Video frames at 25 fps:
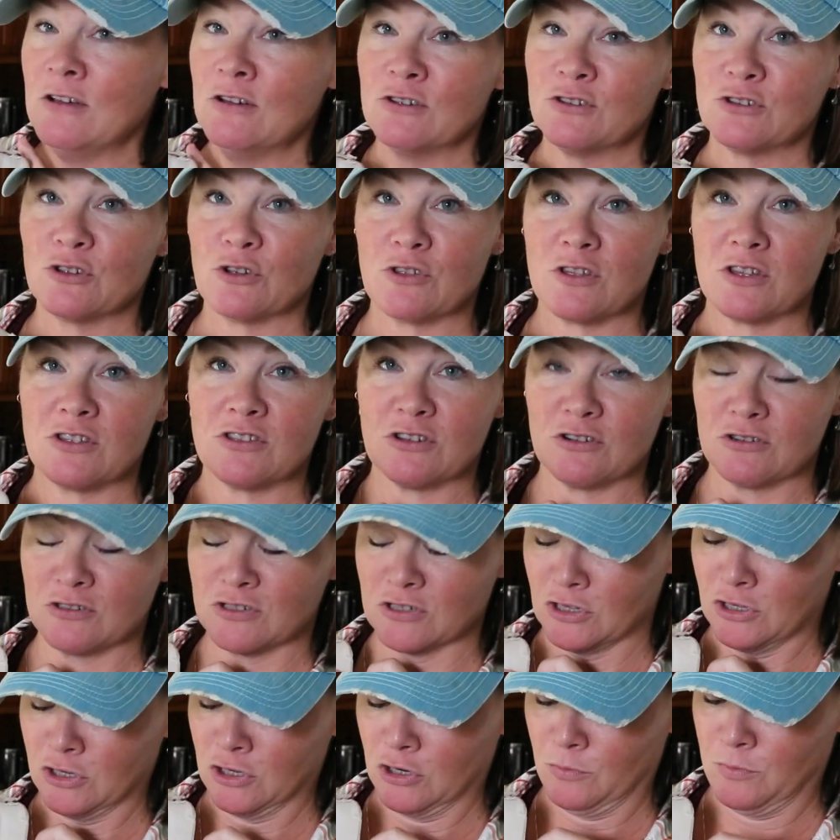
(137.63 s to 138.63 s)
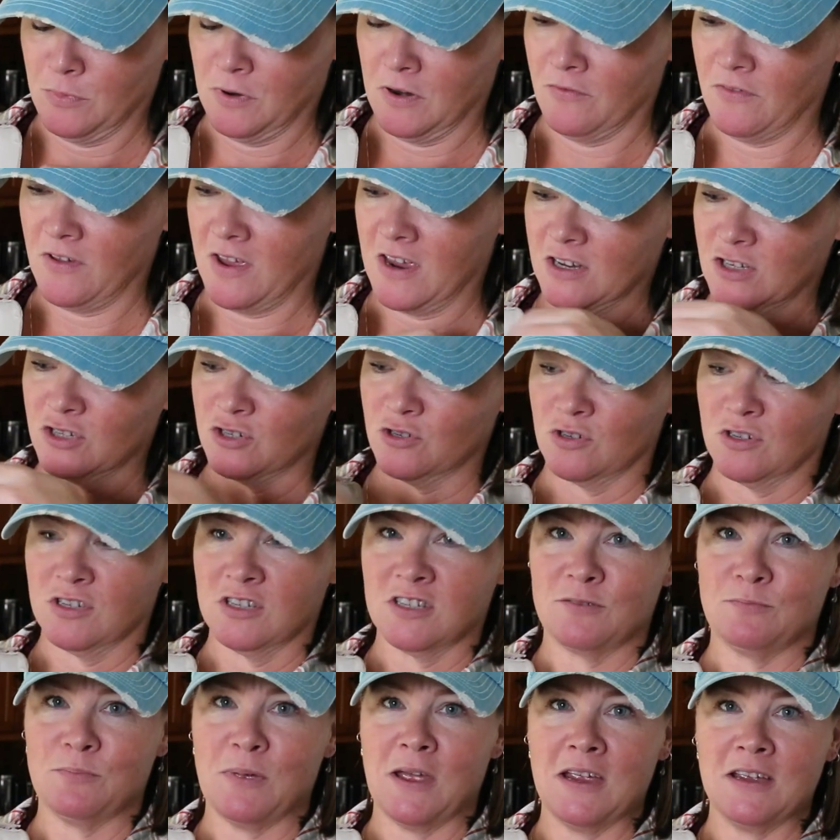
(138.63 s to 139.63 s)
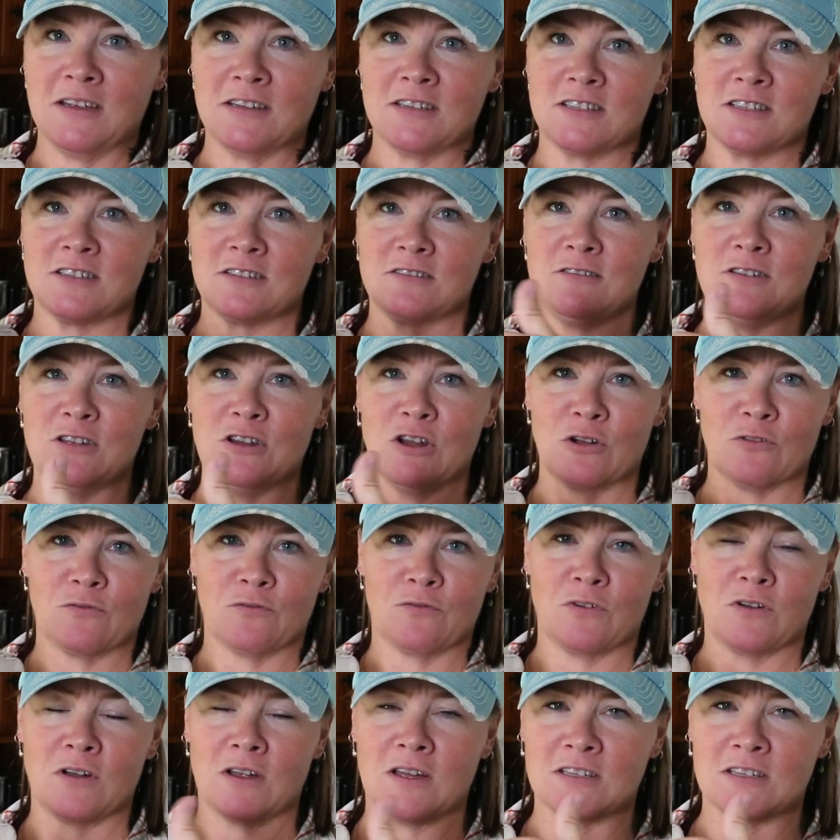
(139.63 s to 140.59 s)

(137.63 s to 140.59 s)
so that there's a little bit of extra space, you know,